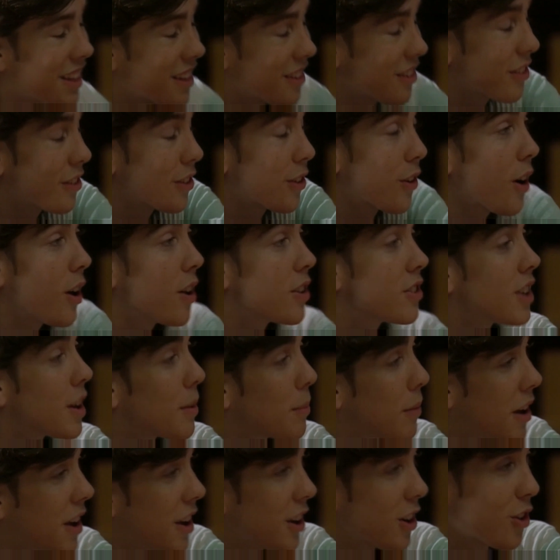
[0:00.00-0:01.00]
on the grounds I
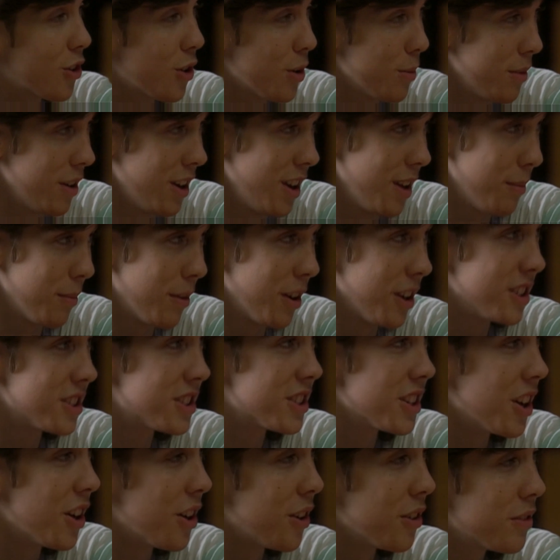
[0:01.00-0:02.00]
might incriminate
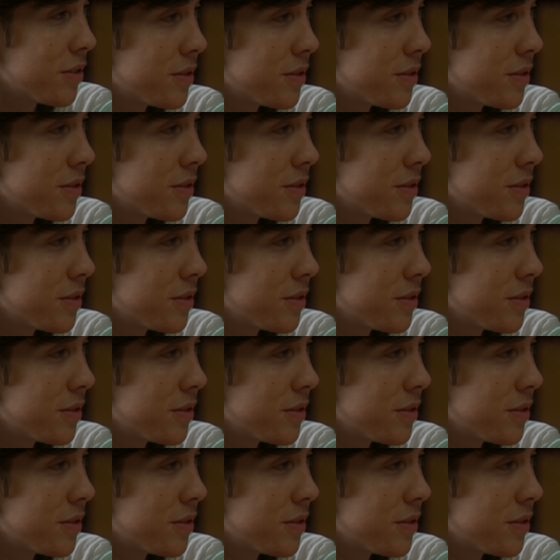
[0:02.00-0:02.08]
myself.